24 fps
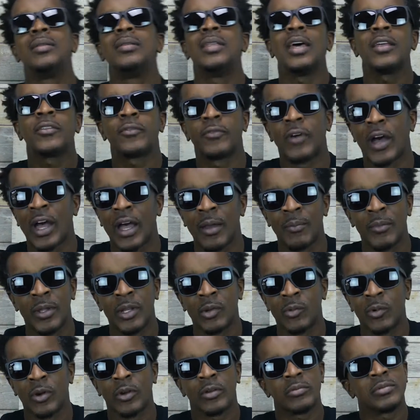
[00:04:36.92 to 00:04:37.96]
that's five
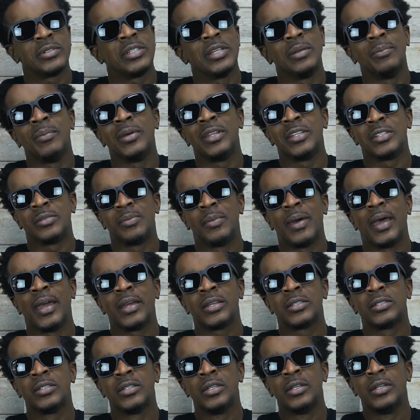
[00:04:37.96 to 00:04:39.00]
minute work, ten minutes
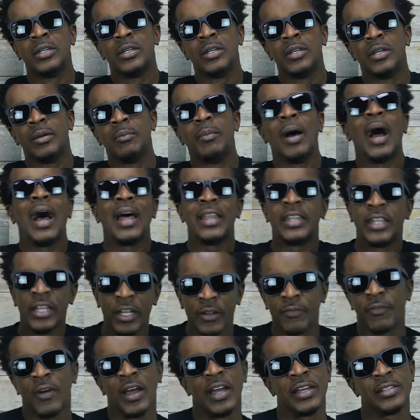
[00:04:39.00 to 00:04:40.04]
max. But
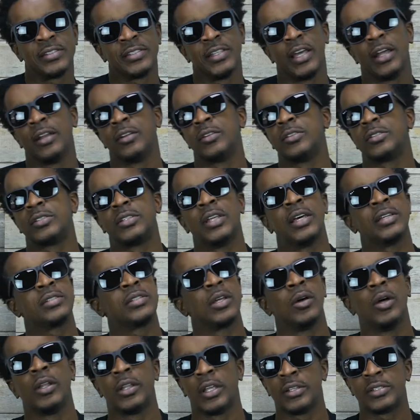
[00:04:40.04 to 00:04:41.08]
identifying standards, that's
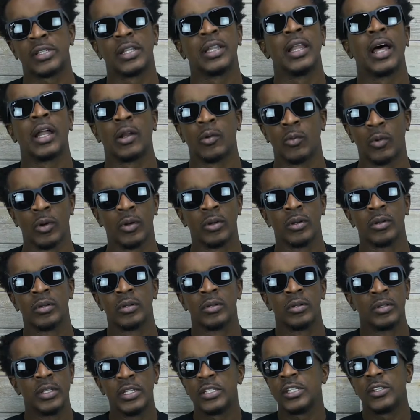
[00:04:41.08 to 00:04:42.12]
a that's a lot of work.
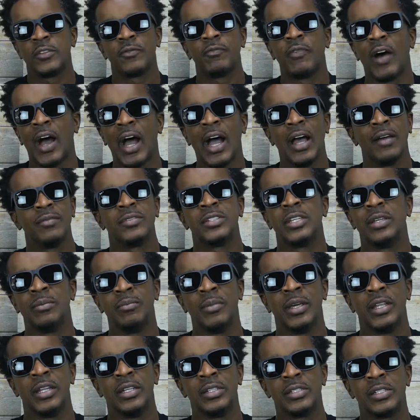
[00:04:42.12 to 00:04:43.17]
This is five ten
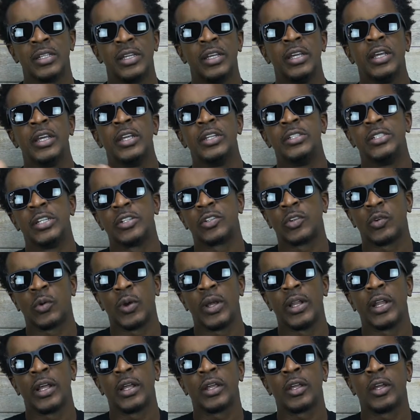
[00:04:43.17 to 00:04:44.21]
minutes. Just
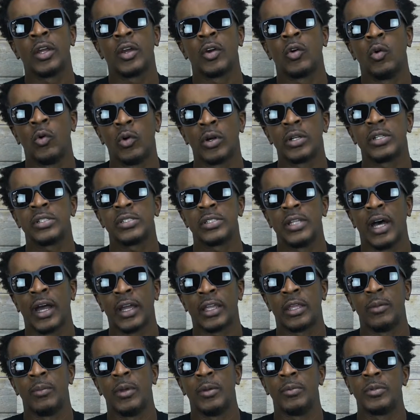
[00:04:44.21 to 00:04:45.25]
create a concordance
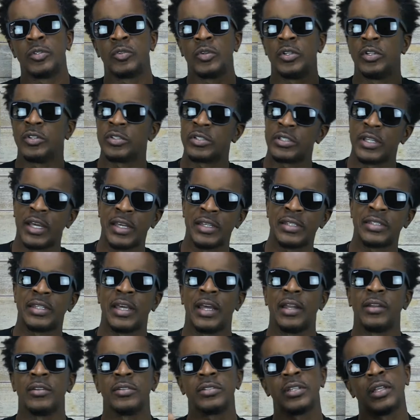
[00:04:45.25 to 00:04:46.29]
document between your state
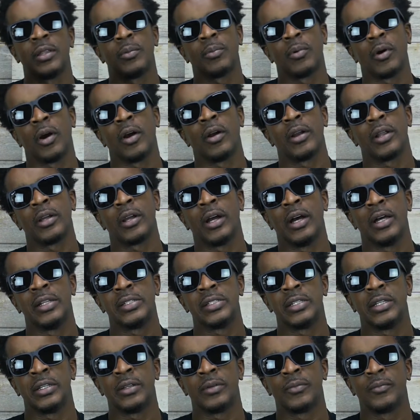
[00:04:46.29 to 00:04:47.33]
standards and the priority
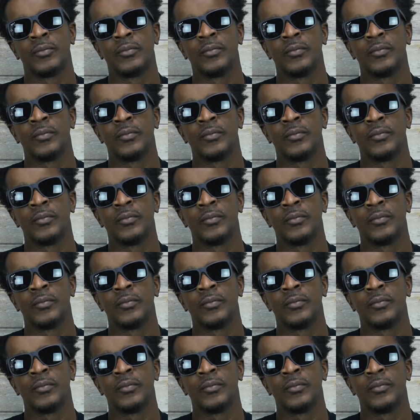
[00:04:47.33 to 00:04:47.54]
content